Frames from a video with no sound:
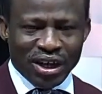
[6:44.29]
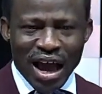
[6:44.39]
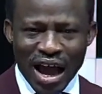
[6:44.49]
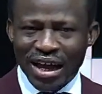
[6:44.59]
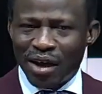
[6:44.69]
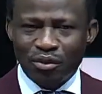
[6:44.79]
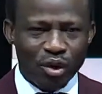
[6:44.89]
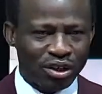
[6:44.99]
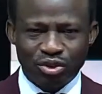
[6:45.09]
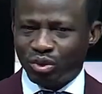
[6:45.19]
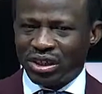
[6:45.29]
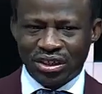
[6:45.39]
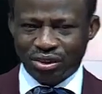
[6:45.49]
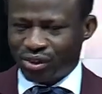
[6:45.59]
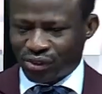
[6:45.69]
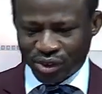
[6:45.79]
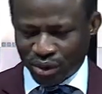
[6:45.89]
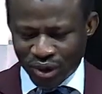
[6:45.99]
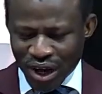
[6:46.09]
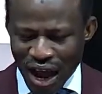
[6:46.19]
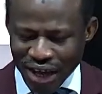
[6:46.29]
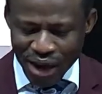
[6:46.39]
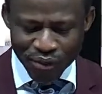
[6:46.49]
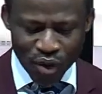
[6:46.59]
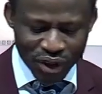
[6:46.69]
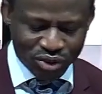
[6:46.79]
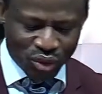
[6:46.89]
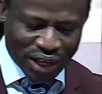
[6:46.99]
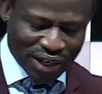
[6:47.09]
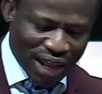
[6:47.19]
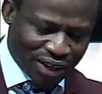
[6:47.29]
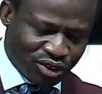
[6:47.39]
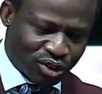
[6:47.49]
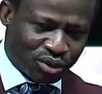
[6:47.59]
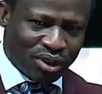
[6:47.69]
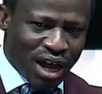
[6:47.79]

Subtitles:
I am going to increase you. I am going to enlarge you.